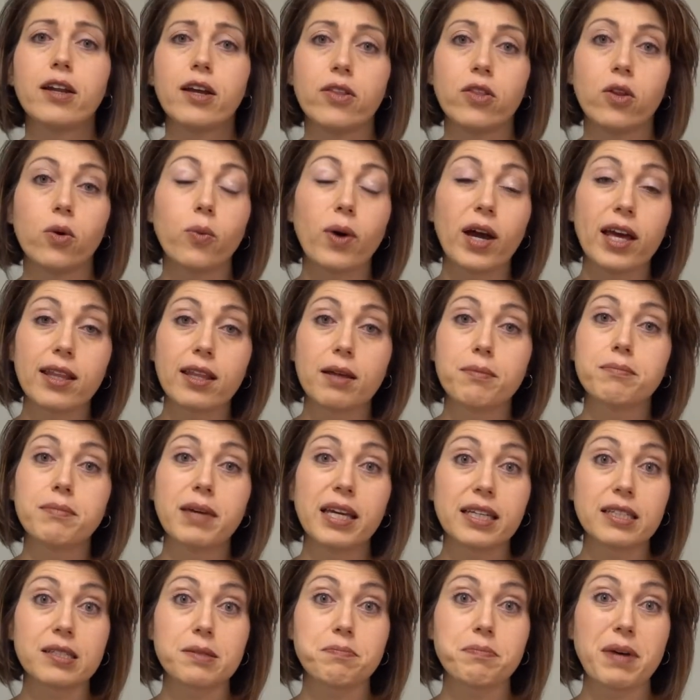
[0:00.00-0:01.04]
in the way that
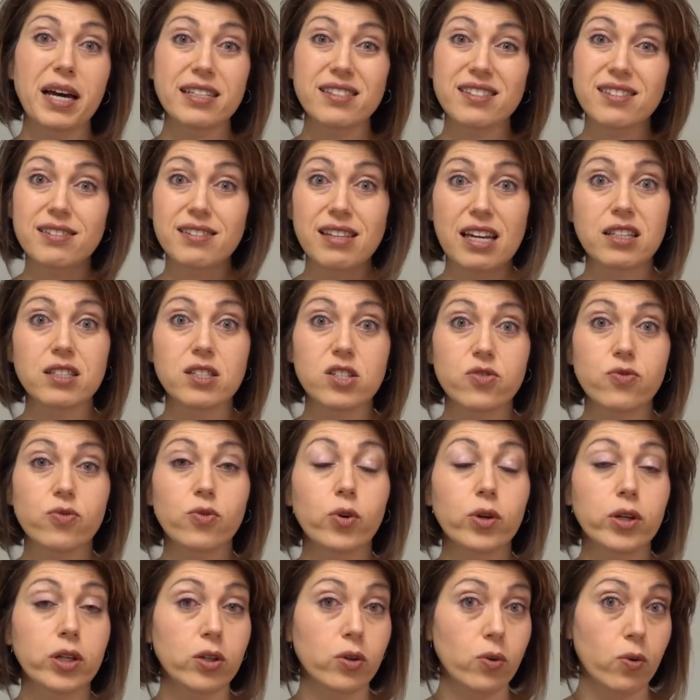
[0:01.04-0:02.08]
makes best sense
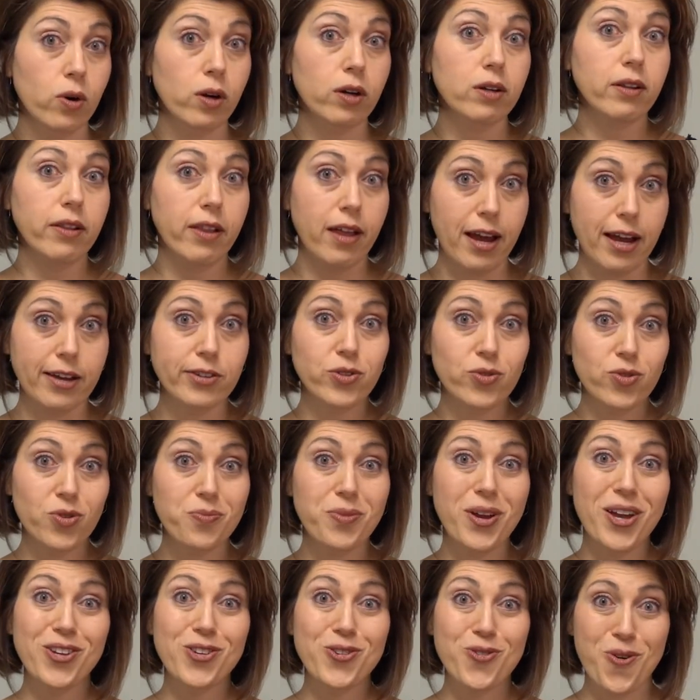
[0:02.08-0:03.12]
for your classroom
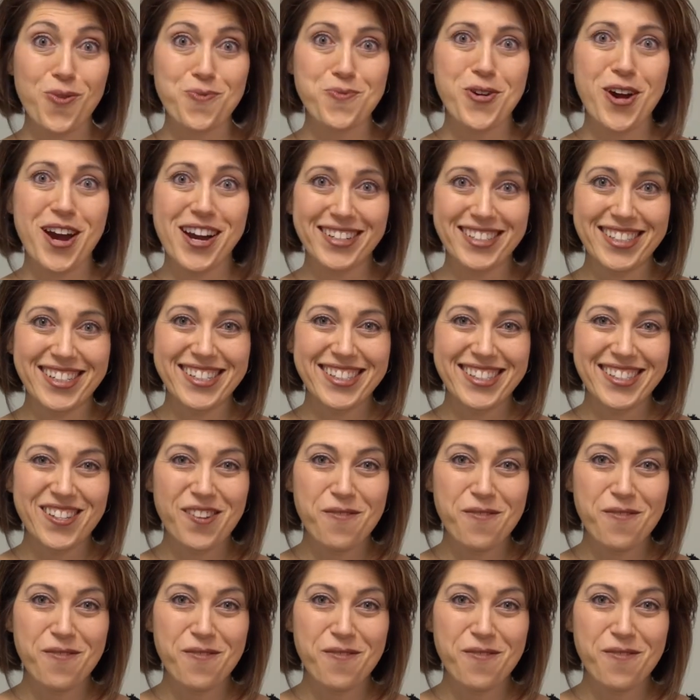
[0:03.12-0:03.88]
and your practice.